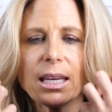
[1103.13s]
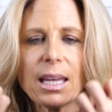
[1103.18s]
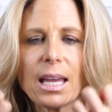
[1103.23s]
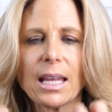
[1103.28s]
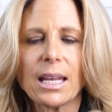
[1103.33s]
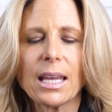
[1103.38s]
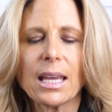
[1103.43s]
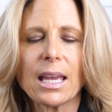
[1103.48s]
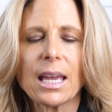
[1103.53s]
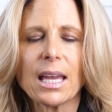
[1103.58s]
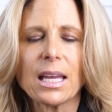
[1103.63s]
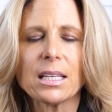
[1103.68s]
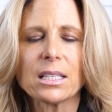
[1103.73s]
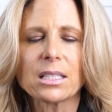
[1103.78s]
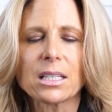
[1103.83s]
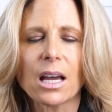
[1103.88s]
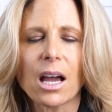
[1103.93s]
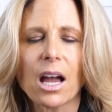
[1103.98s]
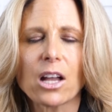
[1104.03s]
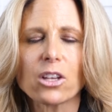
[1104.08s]
getting
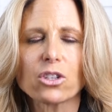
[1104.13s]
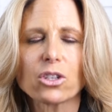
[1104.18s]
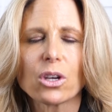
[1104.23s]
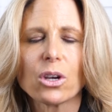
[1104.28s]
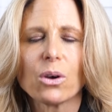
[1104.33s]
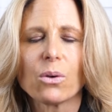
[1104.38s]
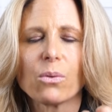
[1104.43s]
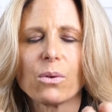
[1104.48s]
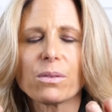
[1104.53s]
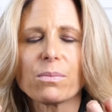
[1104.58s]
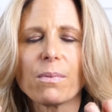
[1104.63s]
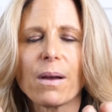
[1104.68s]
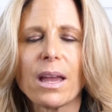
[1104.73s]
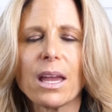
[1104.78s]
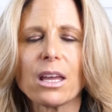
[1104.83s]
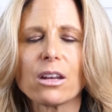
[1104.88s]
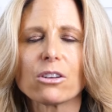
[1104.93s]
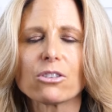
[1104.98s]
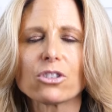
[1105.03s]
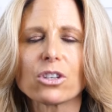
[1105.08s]
in touch with my
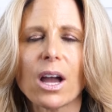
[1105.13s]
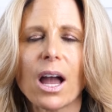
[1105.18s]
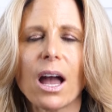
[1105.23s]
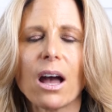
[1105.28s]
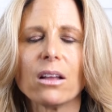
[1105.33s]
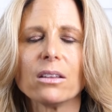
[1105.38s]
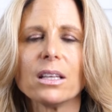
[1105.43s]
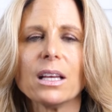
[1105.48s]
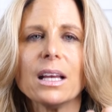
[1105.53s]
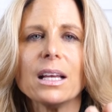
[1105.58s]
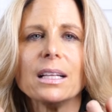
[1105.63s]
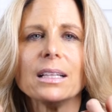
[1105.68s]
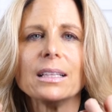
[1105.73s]
inner child,